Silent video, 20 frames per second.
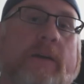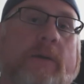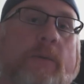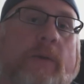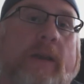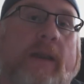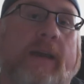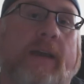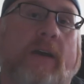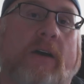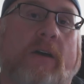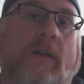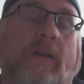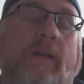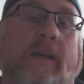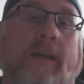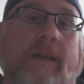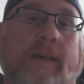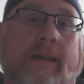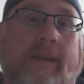what I call
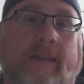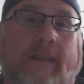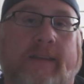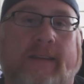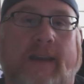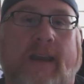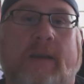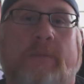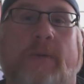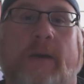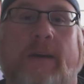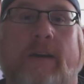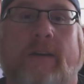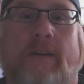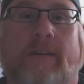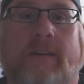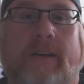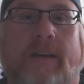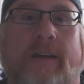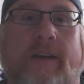the tiebreaker
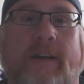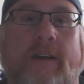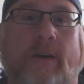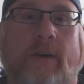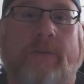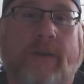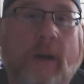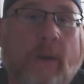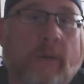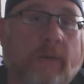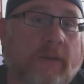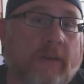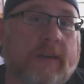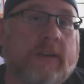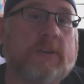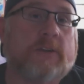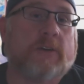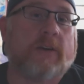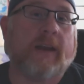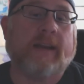scenario. If I was going to
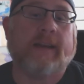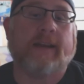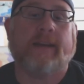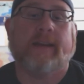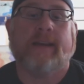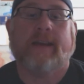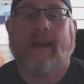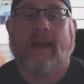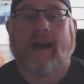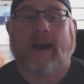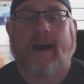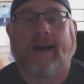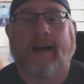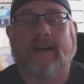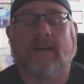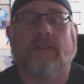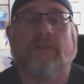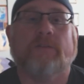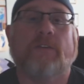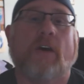trade it,
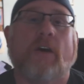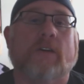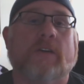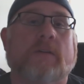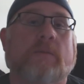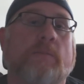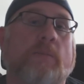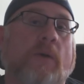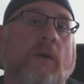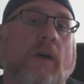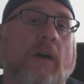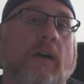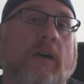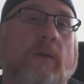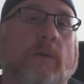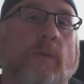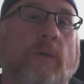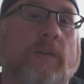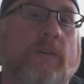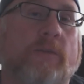highest volume bar
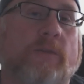was